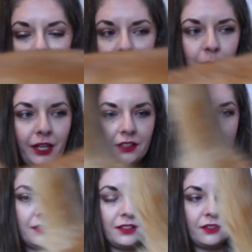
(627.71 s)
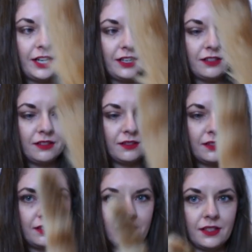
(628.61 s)
Anyway, all right,
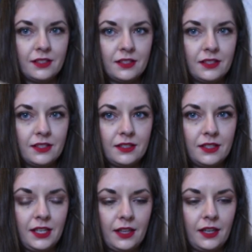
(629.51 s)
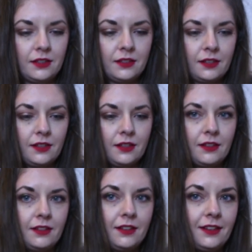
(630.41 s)
see you then.
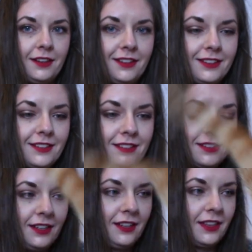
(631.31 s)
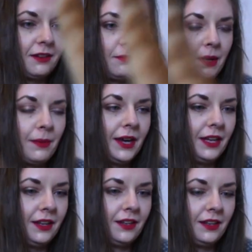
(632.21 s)
See you then, bye
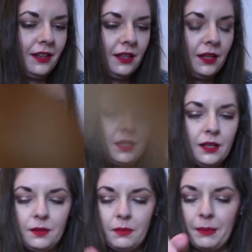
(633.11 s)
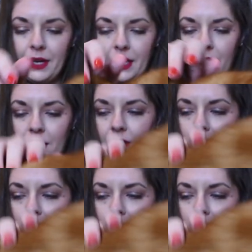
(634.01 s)
bye. Bye bye.